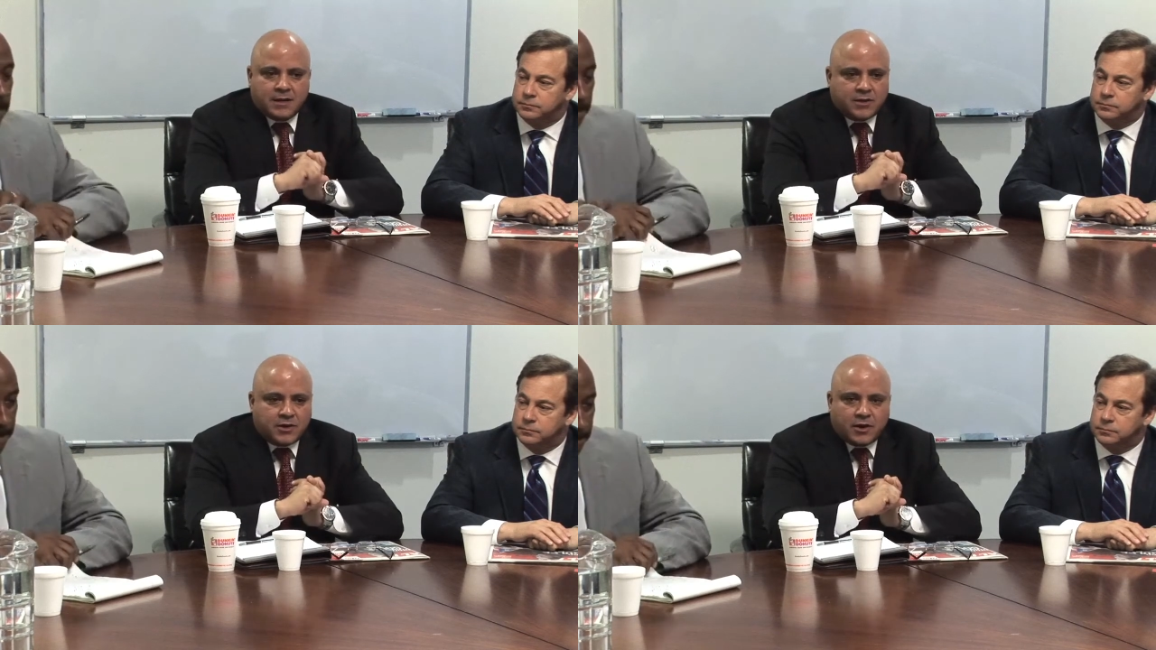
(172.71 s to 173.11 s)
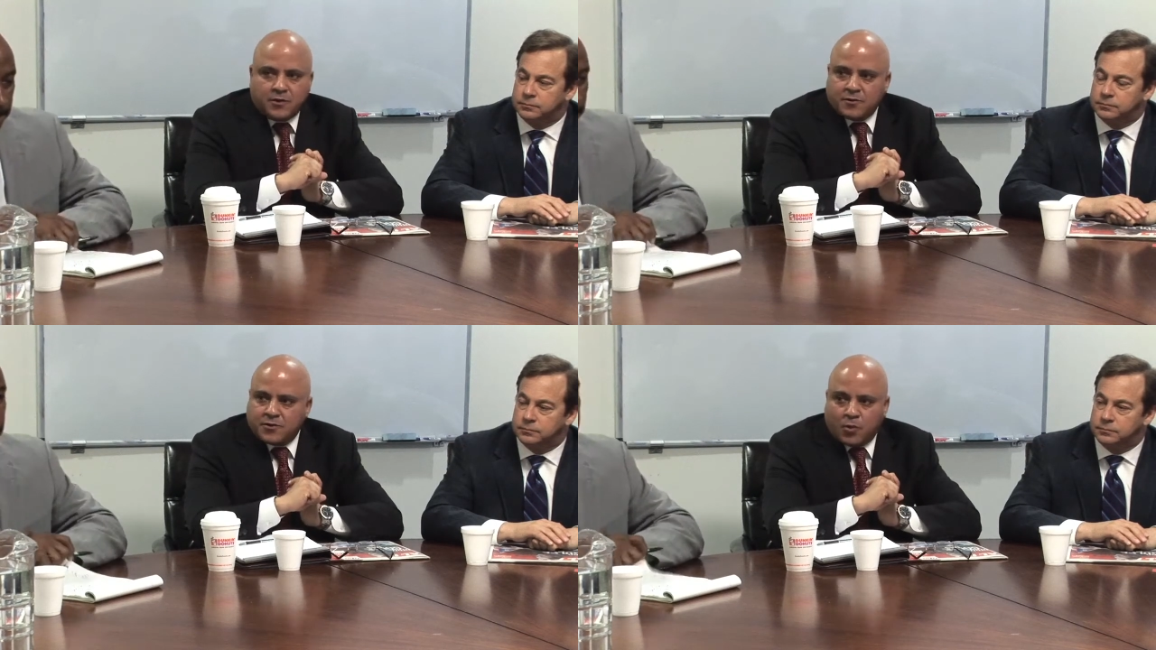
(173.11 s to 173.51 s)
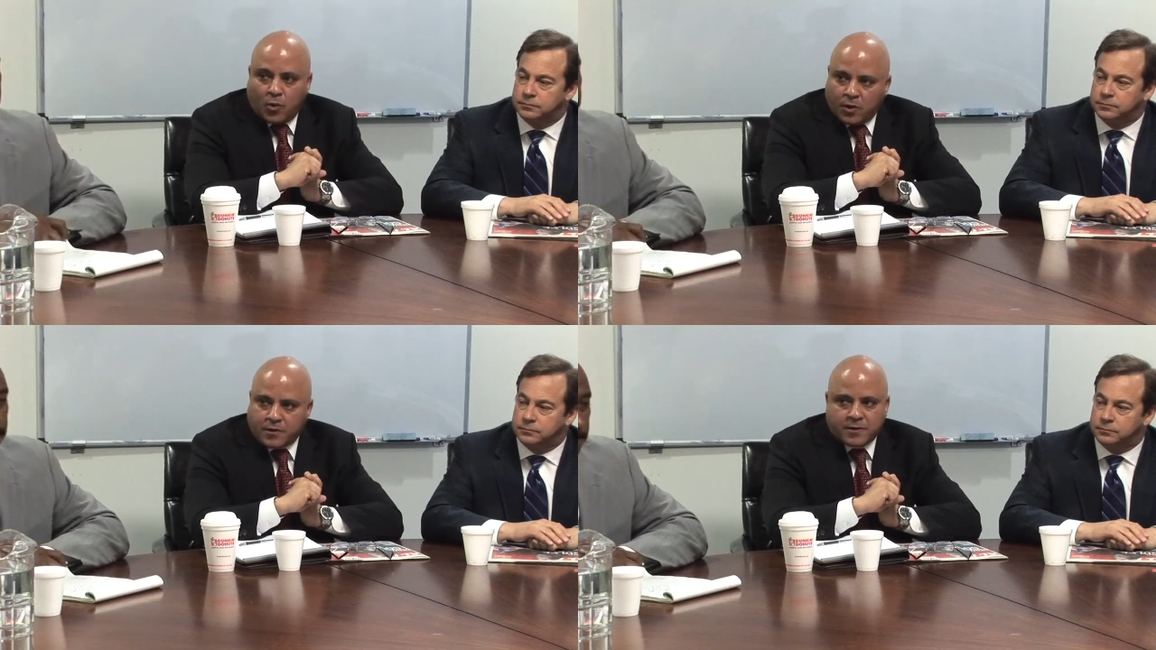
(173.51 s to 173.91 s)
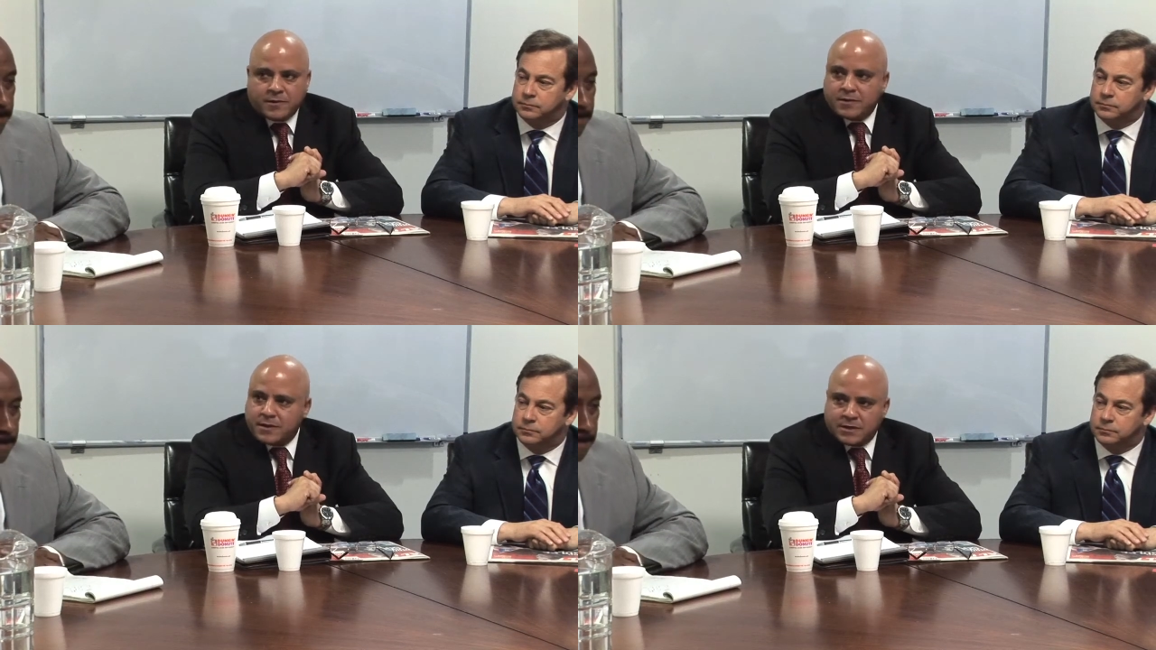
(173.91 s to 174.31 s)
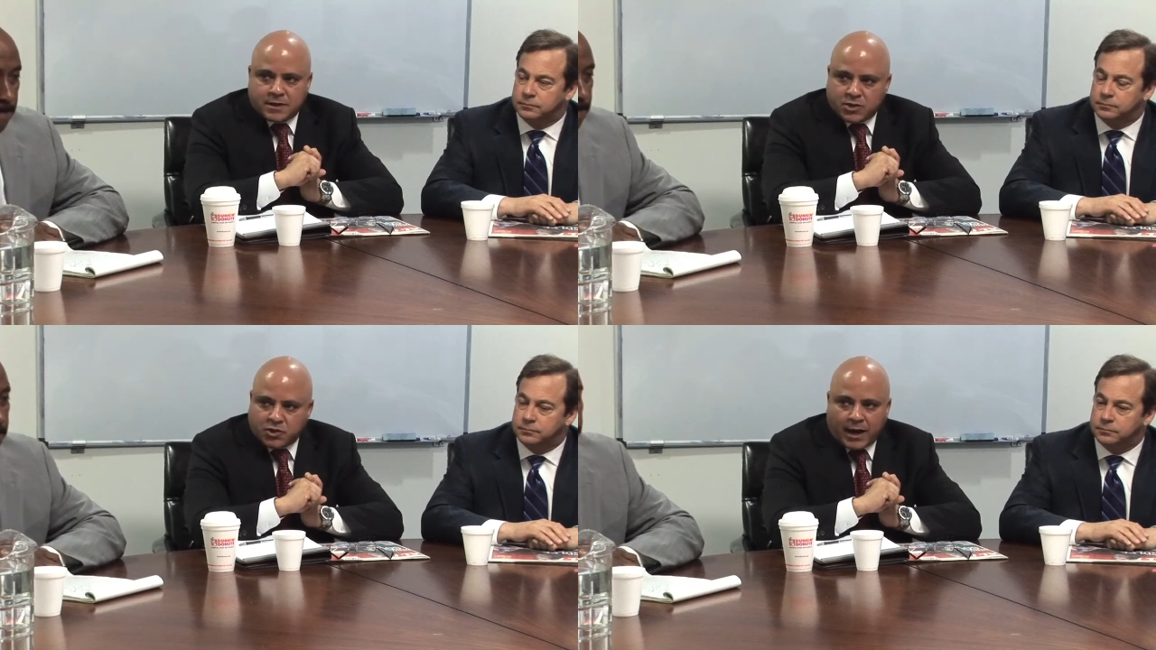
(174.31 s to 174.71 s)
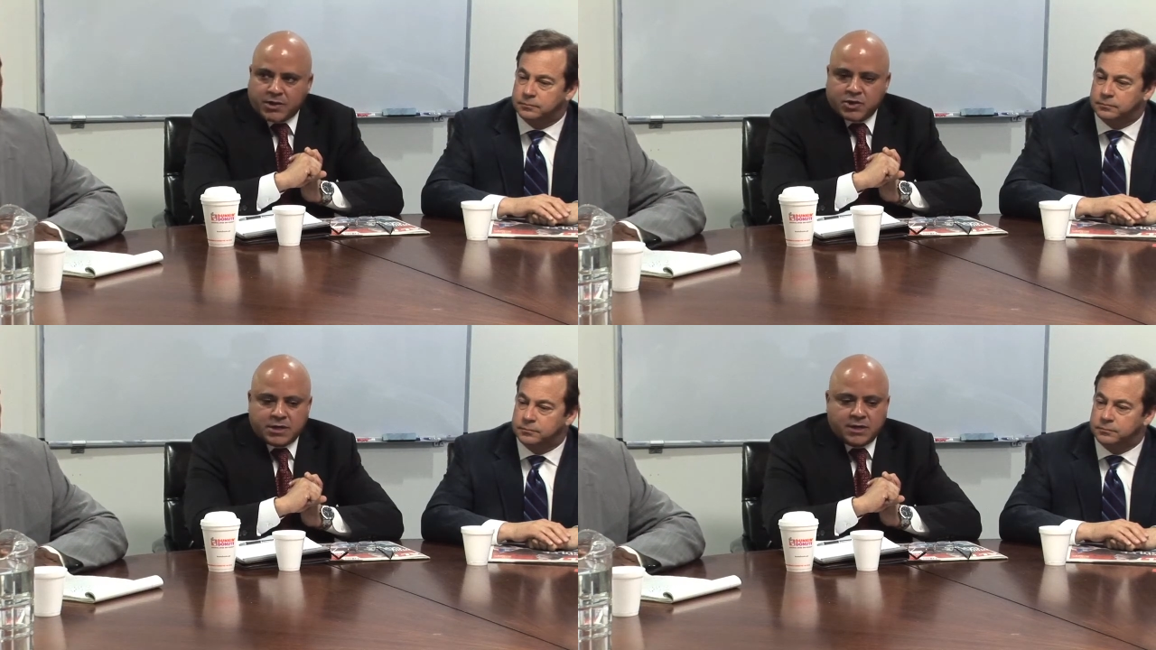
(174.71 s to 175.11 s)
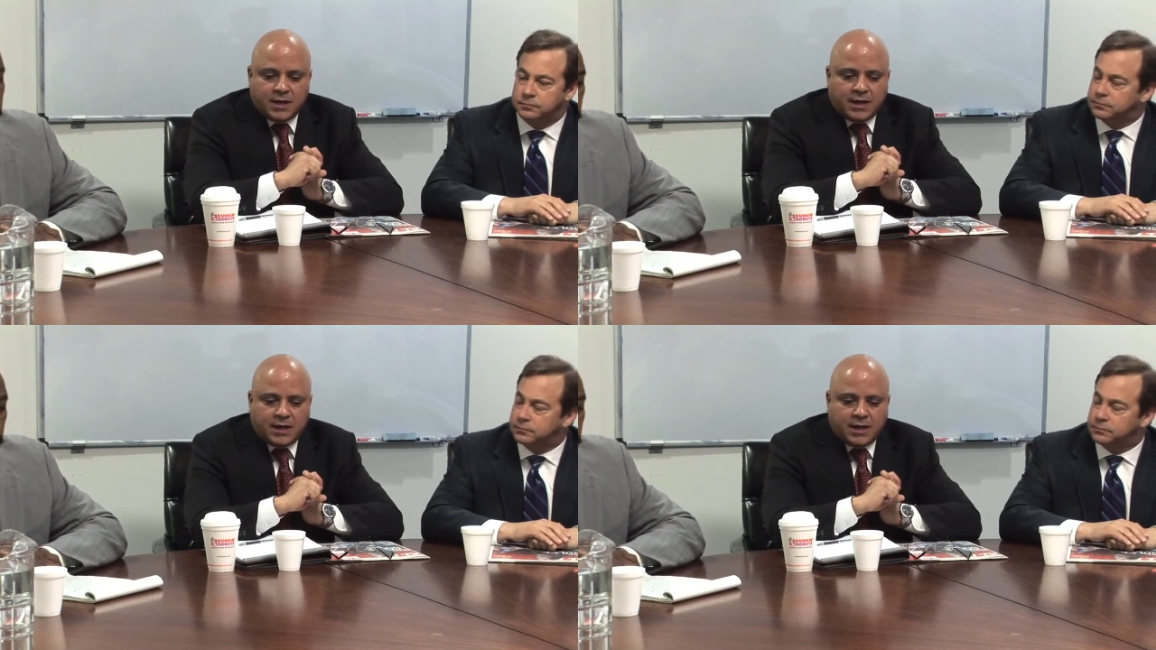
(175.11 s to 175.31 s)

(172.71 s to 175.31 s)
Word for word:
Speaker 1: You know, the water is an attraction.